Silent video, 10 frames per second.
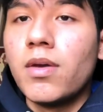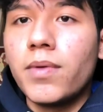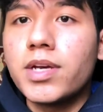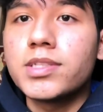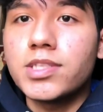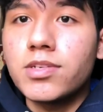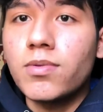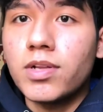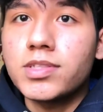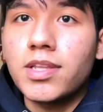We
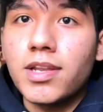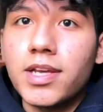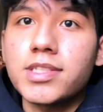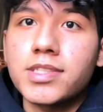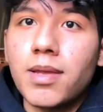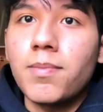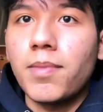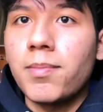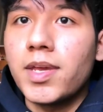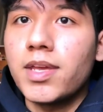continue on to the next
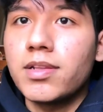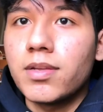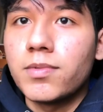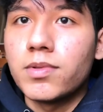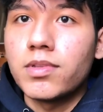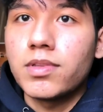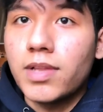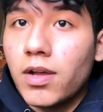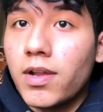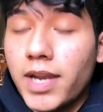step by making the
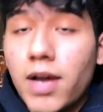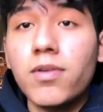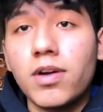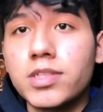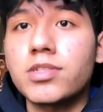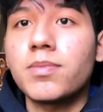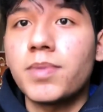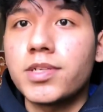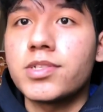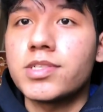now
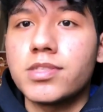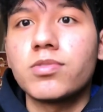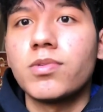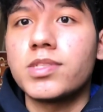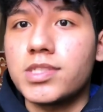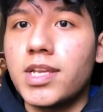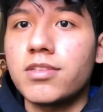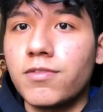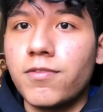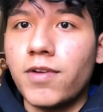contoured pictures into a
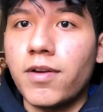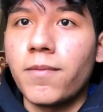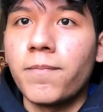CSV file.